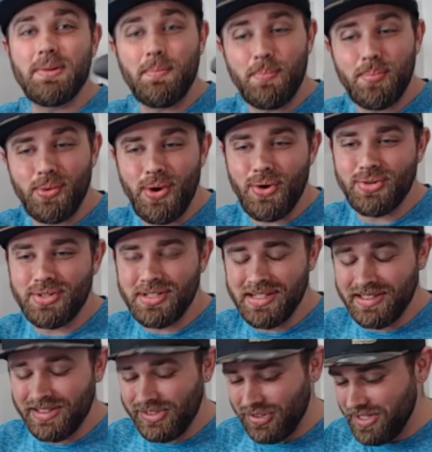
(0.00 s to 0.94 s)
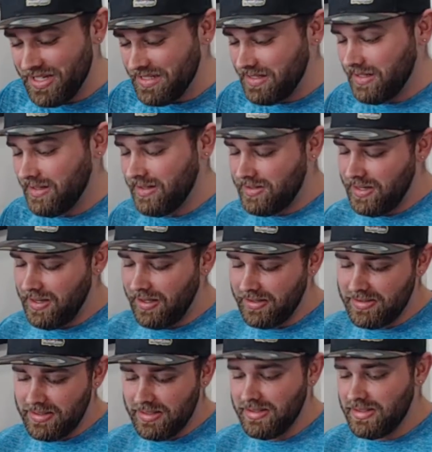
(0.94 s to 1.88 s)
broken. So that's going to take
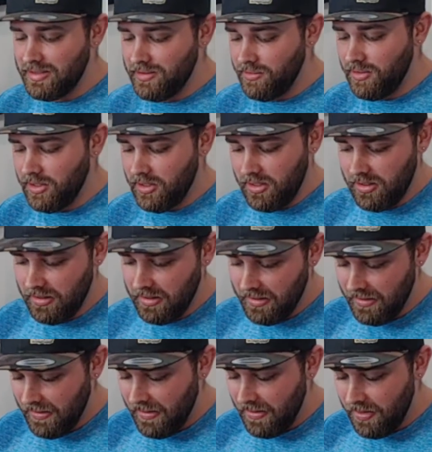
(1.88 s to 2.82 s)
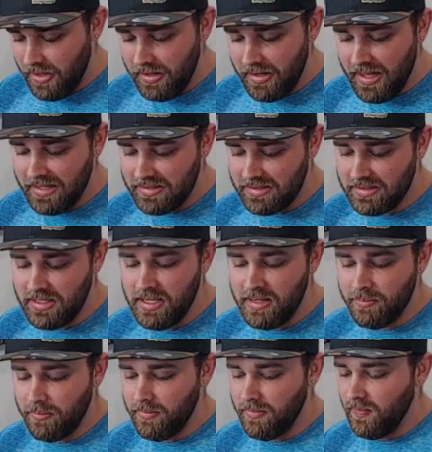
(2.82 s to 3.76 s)
us into the next
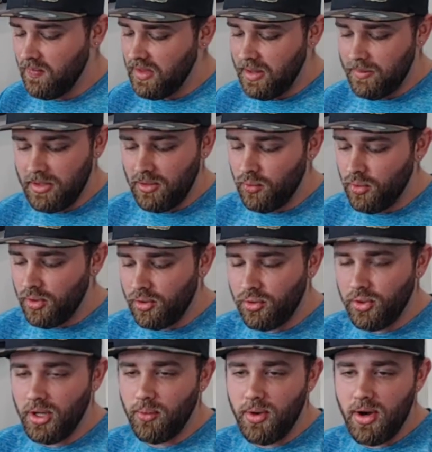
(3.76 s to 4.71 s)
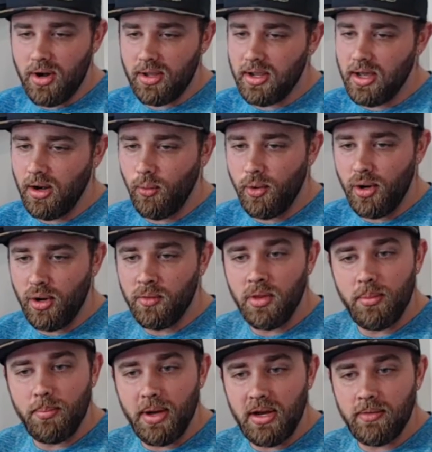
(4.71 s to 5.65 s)
thing. I mean, real quick, we already kind of went over
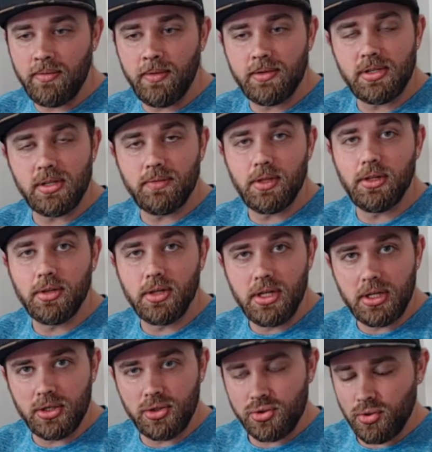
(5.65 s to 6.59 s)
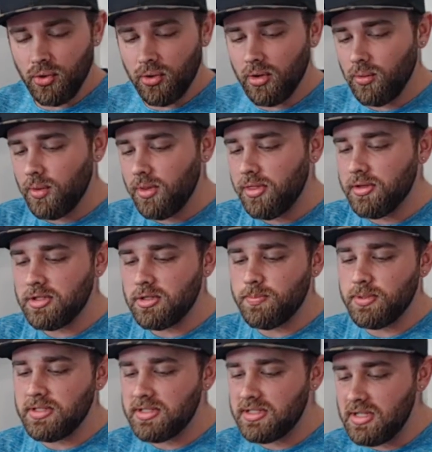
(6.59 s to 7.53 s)
the benefits of the Elite controller. With
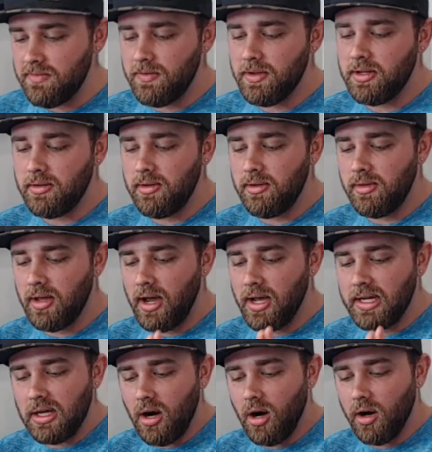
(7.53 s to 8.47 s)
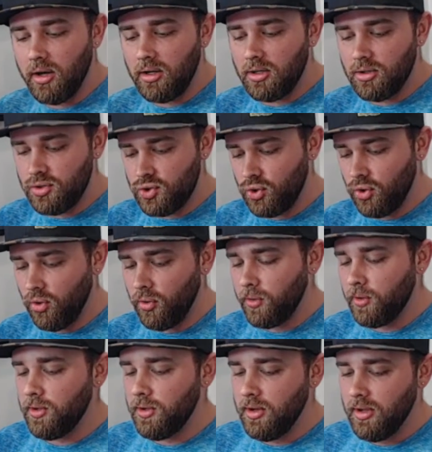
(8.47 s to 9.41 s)
specifically the Iconic
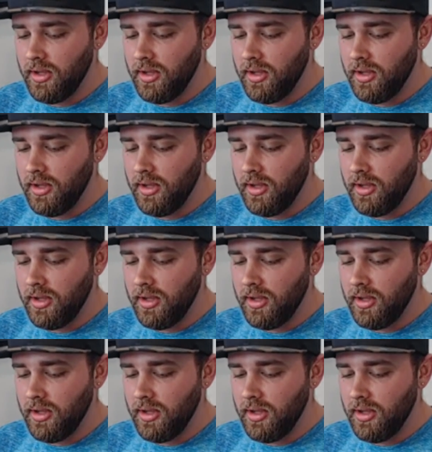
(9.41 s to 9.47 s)
controller,